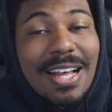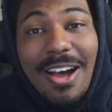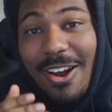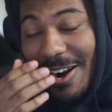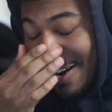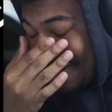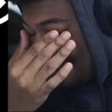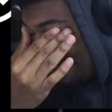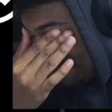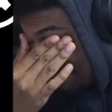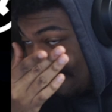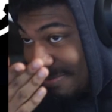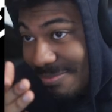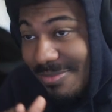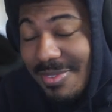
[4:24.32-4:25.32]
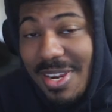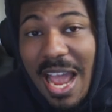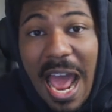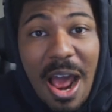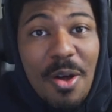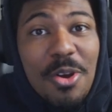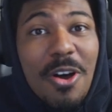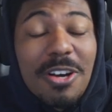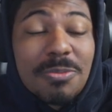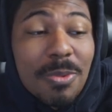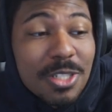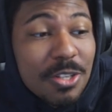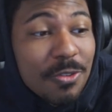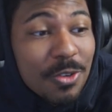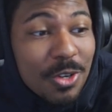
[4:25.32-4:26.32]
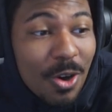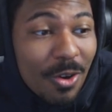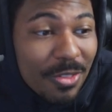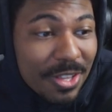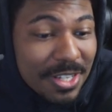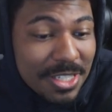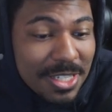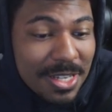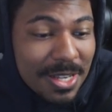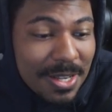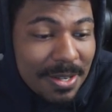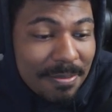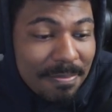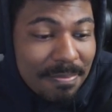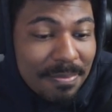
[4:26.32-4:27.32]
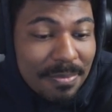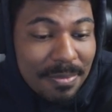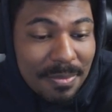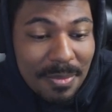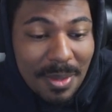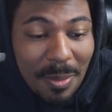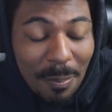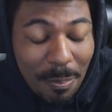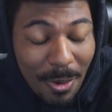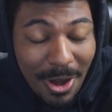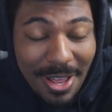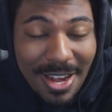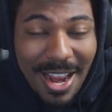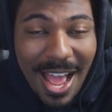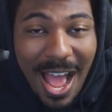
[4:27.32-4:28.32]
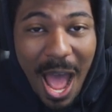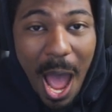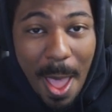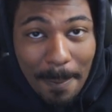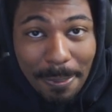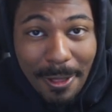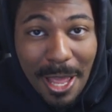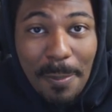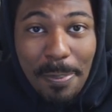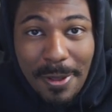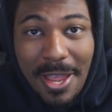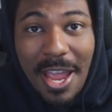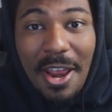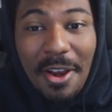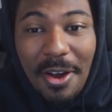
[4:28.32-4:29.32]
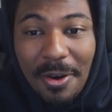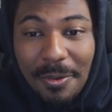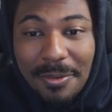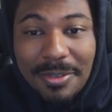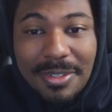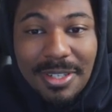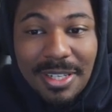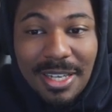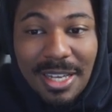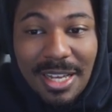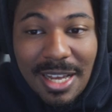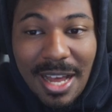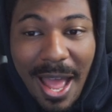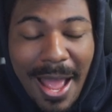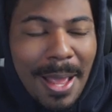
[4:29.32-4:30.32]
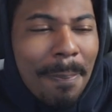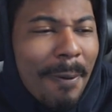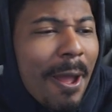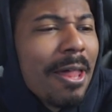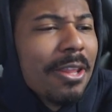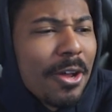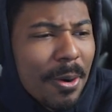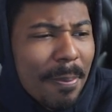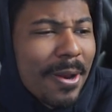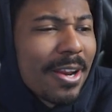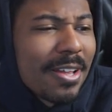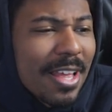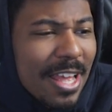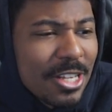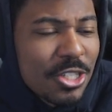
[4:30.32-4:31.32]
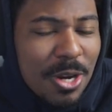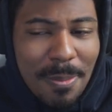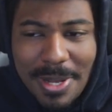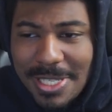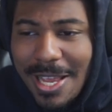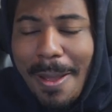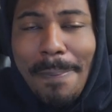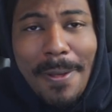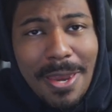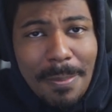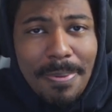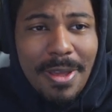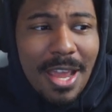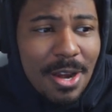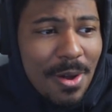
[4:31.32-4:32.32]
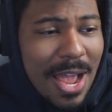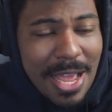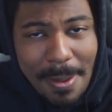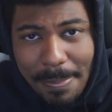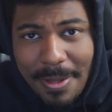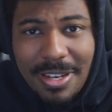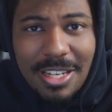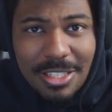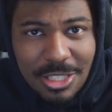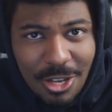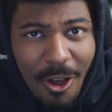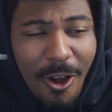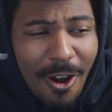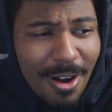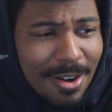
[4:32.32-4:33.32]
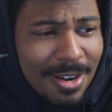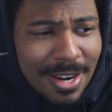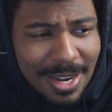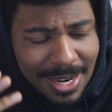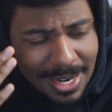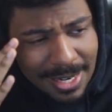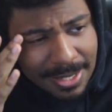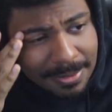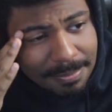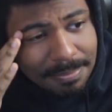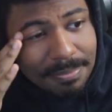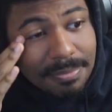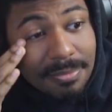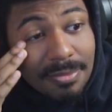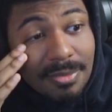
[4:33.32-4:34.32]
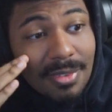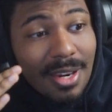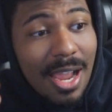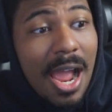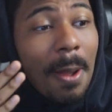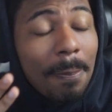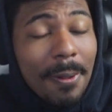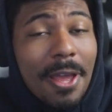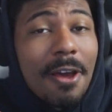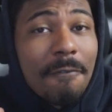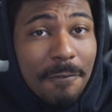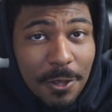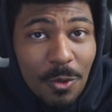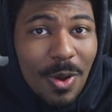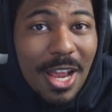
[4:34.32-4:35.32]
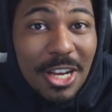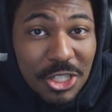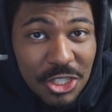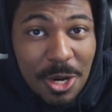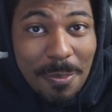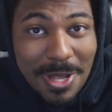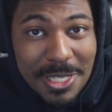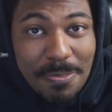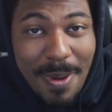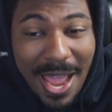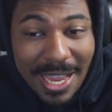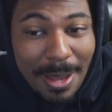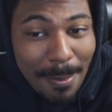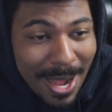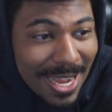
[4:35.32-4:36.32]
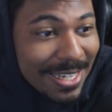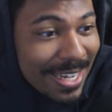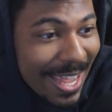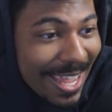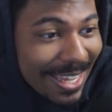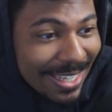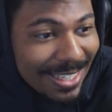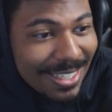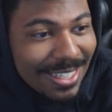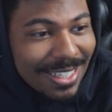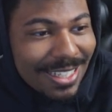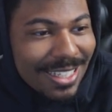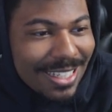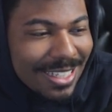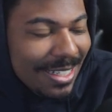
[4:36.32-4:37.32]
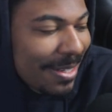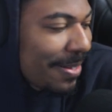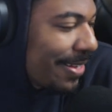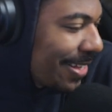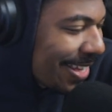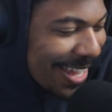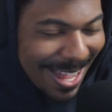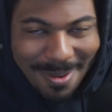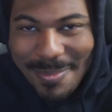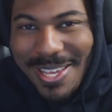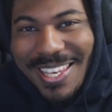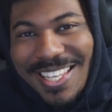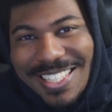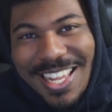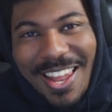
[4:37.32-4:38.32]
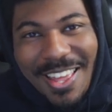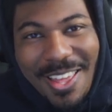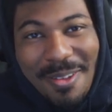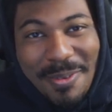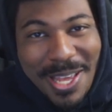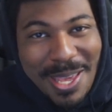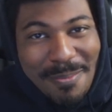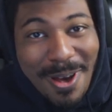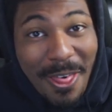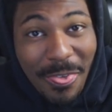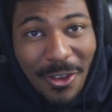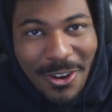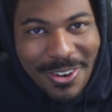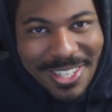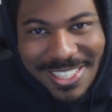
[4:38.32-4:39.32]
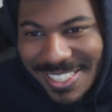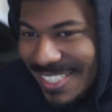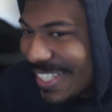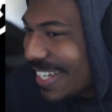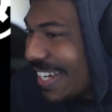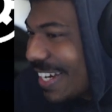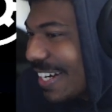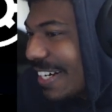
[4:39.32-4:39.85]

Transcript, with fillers: All right, I don't know if most of you know this, but I play piano. I can play a little bit of instruments. I can play the piano, I can play the guitar. I play a few instruments back in my day. I'm making it sound like I'm like in my 30s.